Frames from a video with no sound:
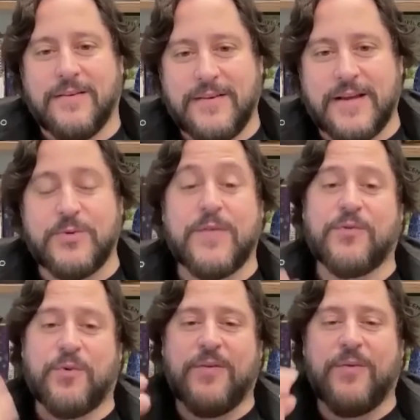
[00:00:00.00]
Yes, we have
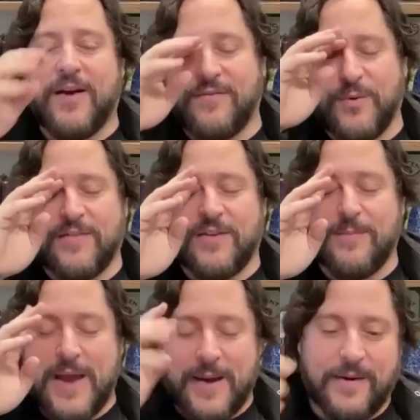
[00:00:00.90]
three. We have the
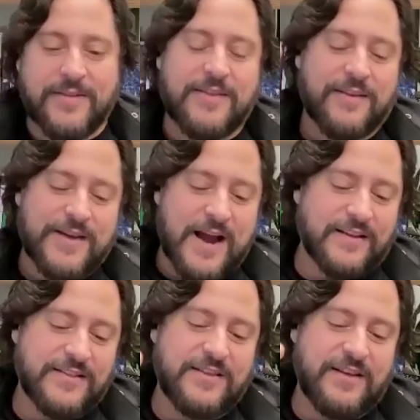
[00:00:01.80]
mammoth, the
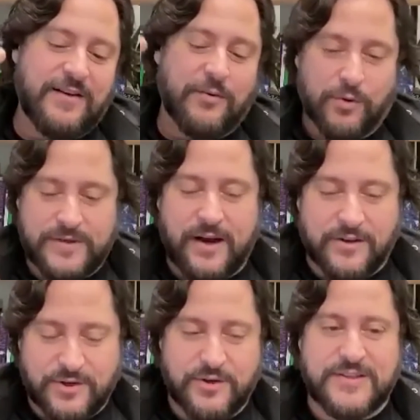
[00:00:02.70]
thylacine, or
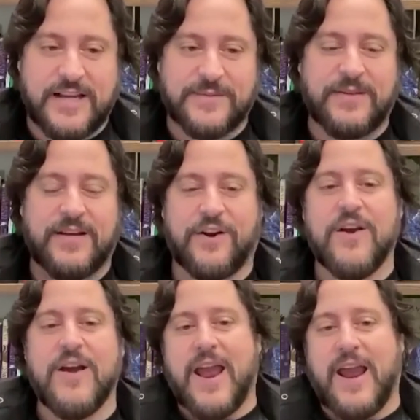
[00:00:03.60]
also known as Tasmanian tiger,
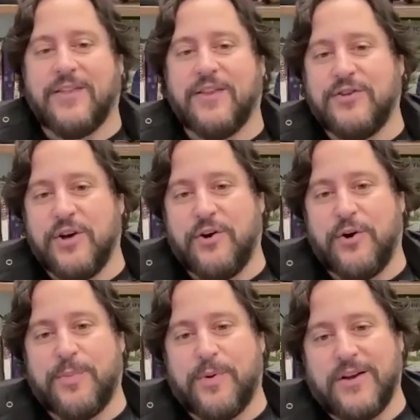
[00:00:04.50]
and the Dodo
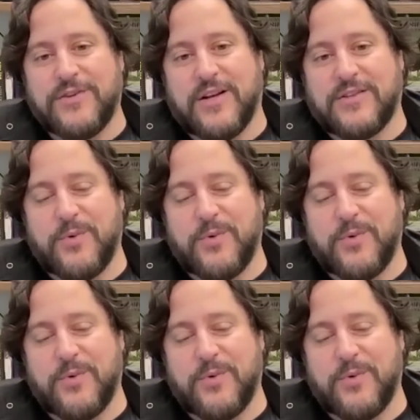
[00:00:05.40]
project.